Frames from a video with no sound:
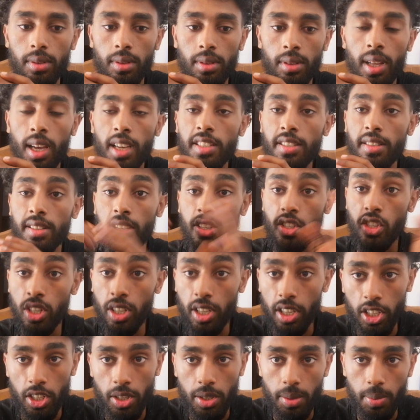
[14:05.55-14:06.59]
that's the
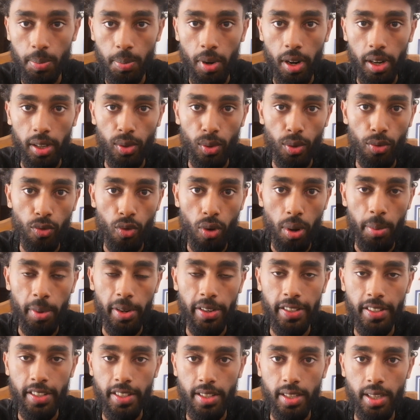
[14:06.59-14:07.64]
genius part of
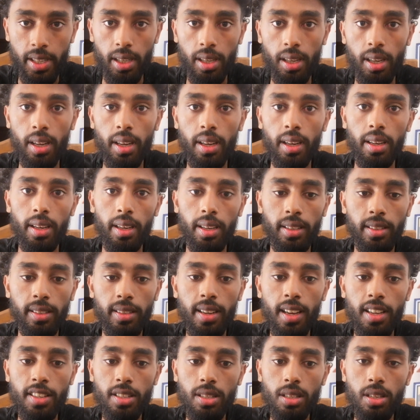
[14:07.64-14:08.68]
WebRTC. It
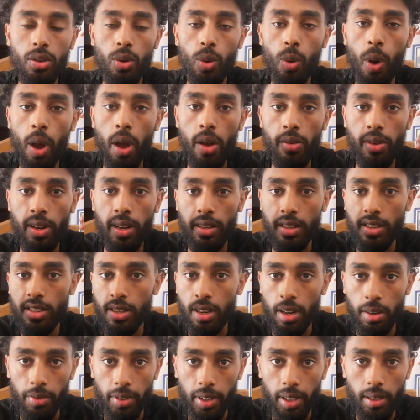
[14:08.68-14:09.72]
doesn't require any
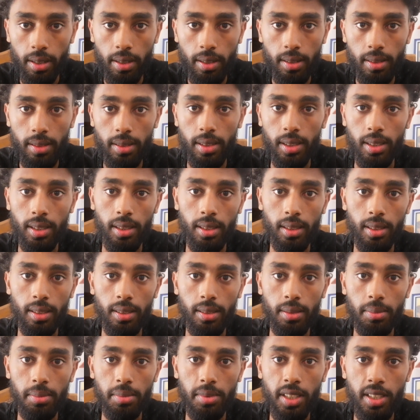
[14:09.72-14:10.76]
server.
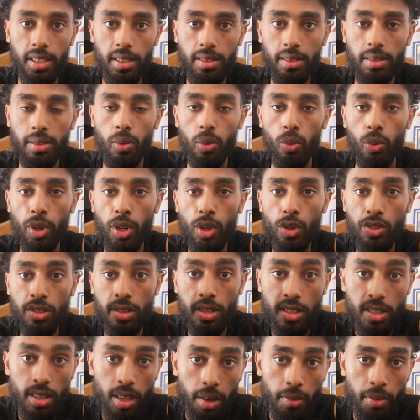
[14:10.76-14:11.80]
Just we use the
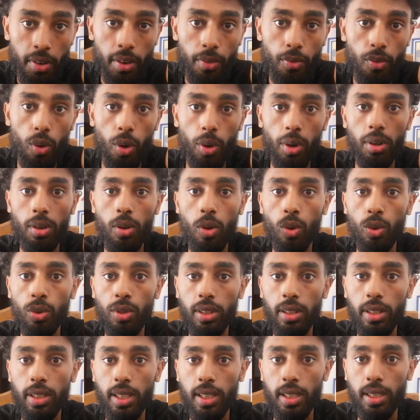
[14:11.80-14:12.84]
server for
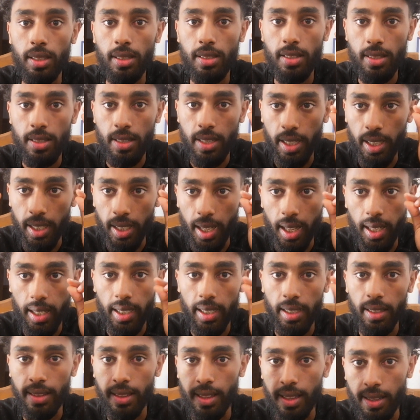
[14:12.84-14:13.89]
only
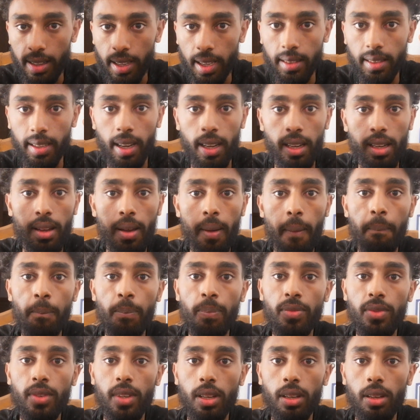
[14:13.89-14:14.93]
signaling the data.
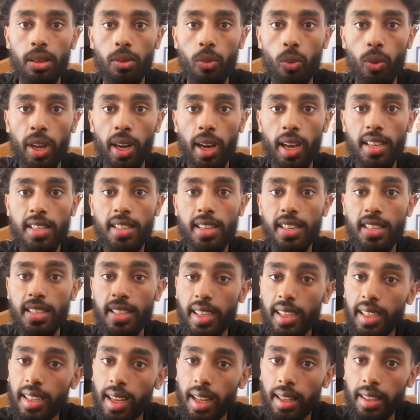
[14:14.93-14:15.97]
When I say
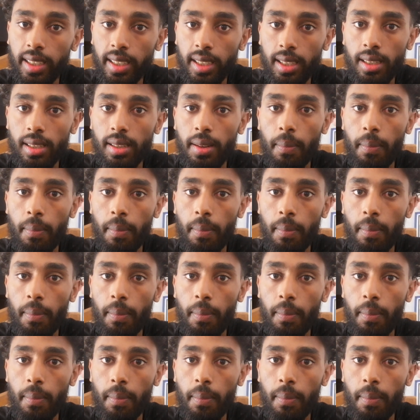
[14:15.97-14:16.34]
signaling,